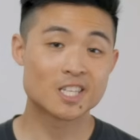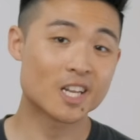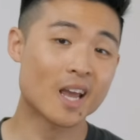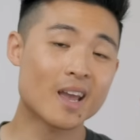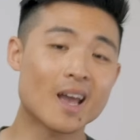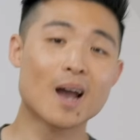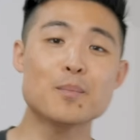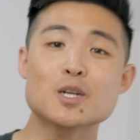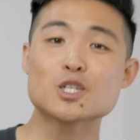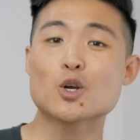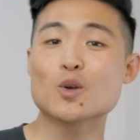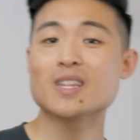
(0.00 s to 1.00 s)
Today, I'm
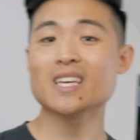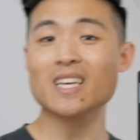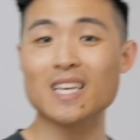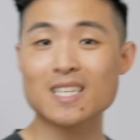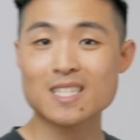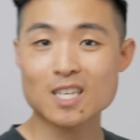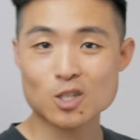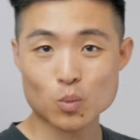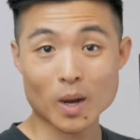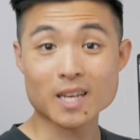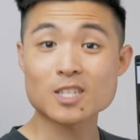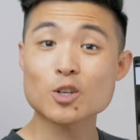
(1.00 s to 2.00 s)
gonna show you the easiest
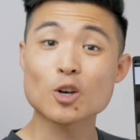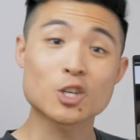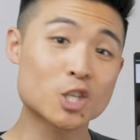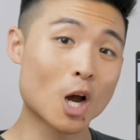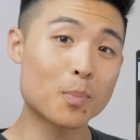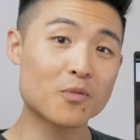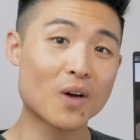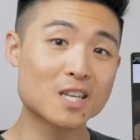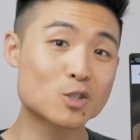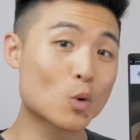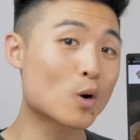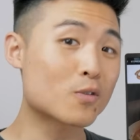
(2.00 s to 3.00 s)
way to start a Shopify
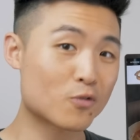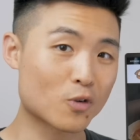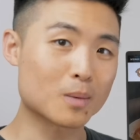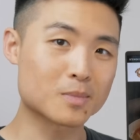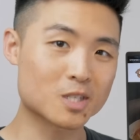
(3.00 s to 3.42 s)
store from